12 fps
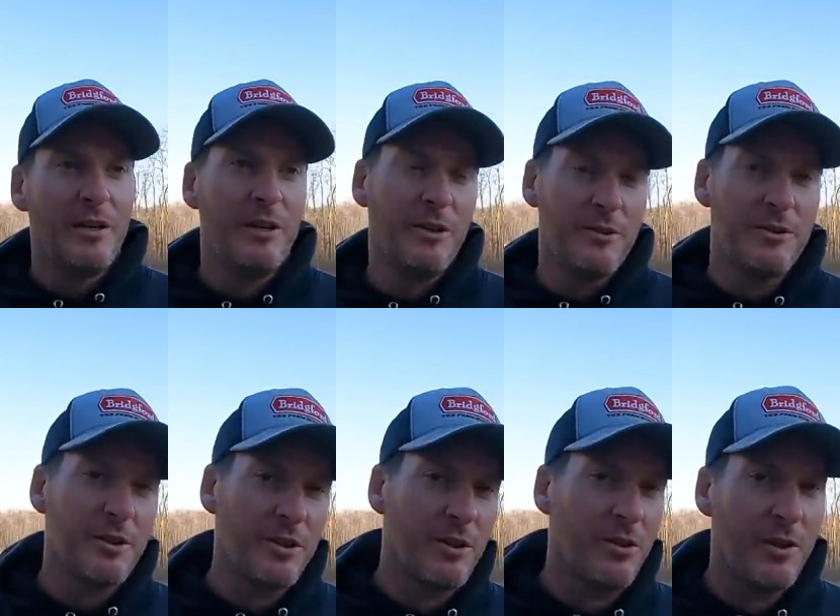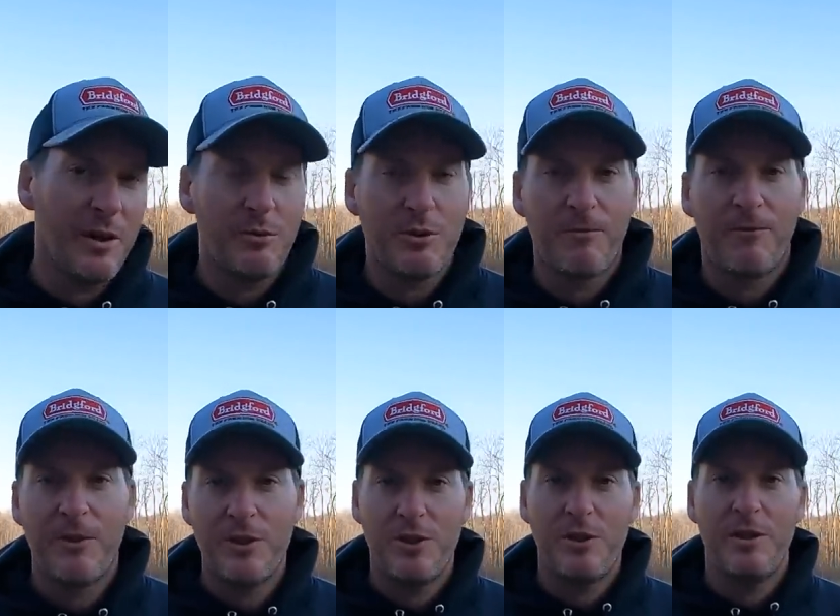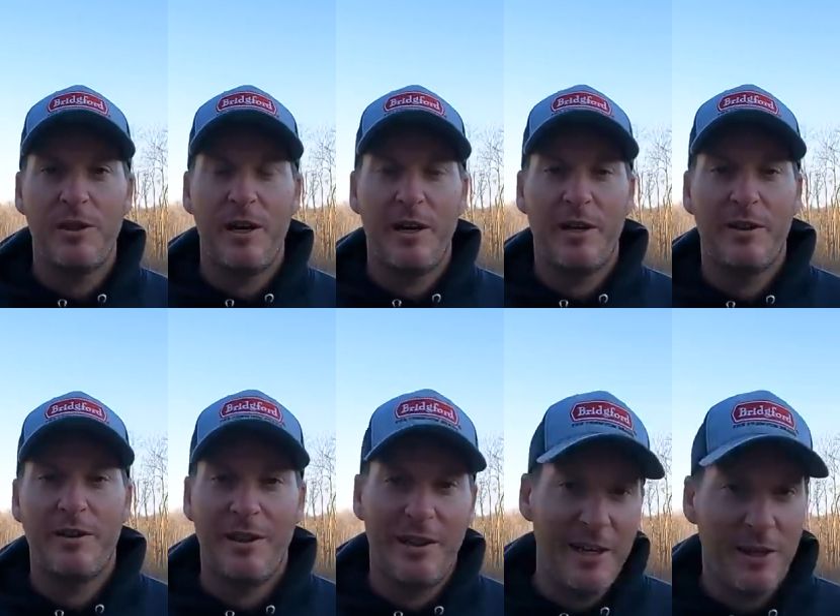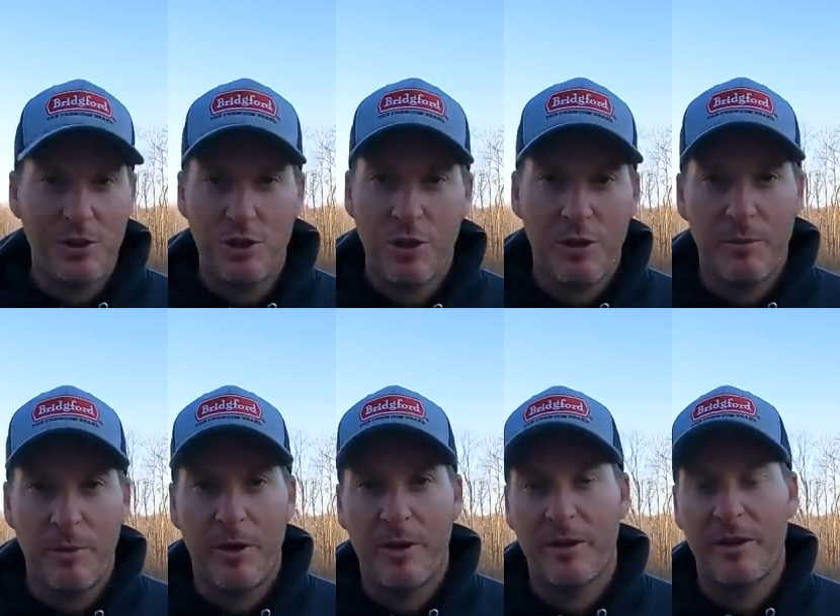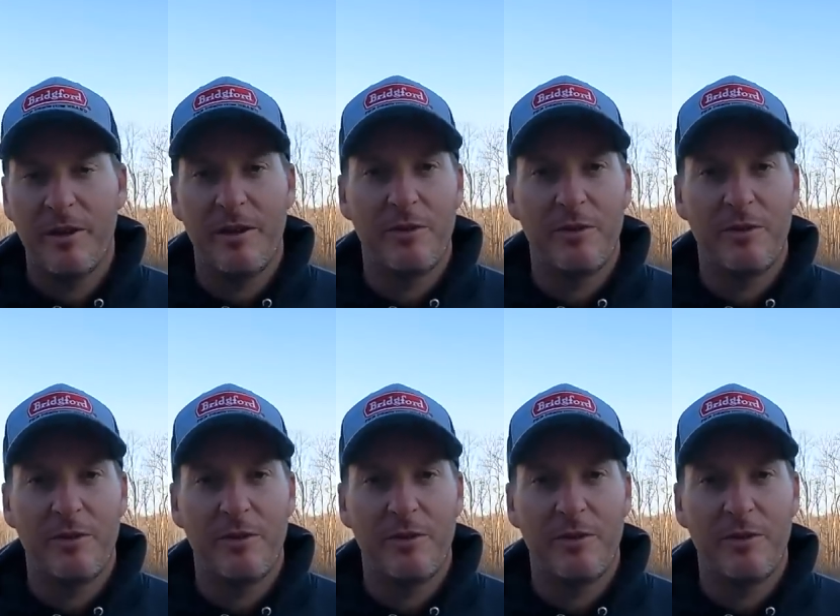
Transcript: Years ago, I was fishing on Lake Chickamauga.